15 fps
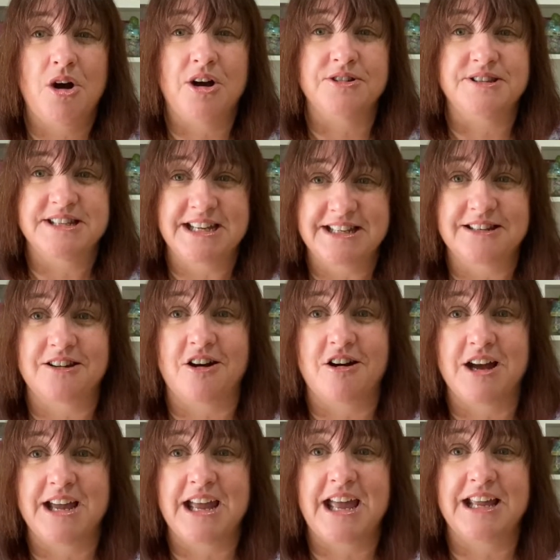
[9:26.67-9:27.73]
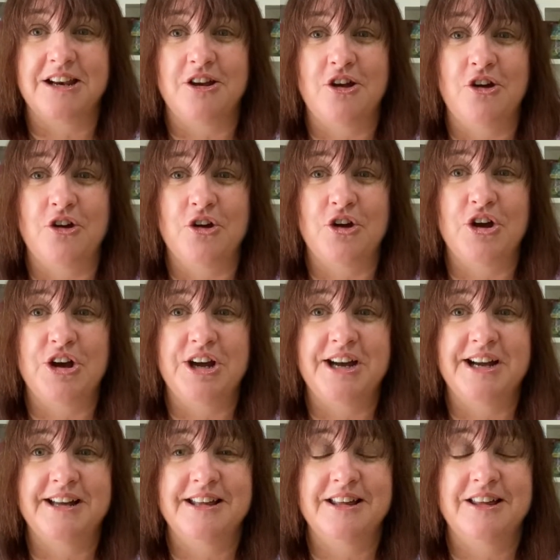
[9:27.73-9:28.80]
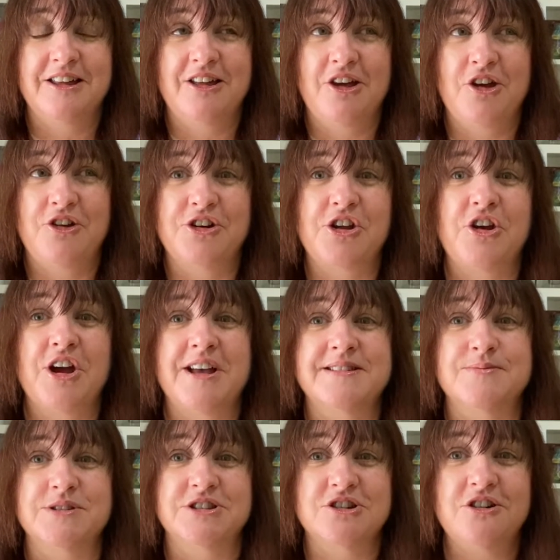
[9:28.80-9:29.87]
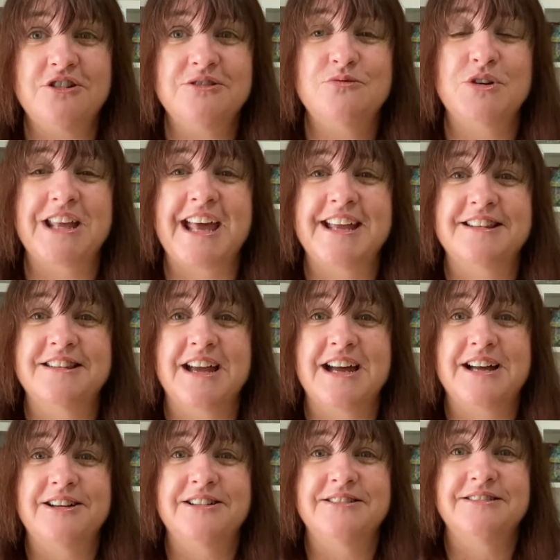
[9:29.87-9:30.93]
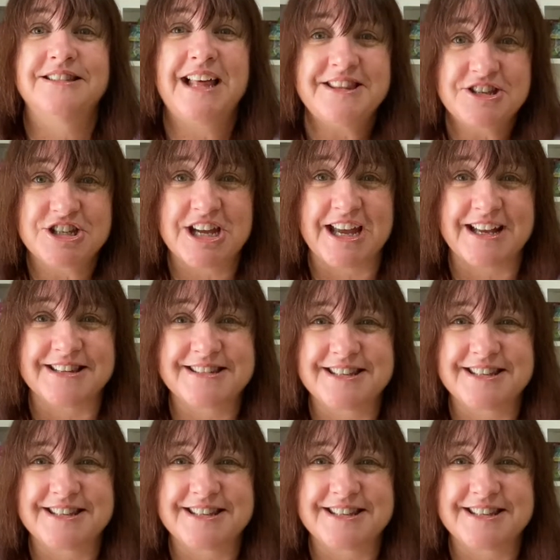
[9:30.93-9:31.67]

Dean and I and her and her husband Todd, we had lunch out.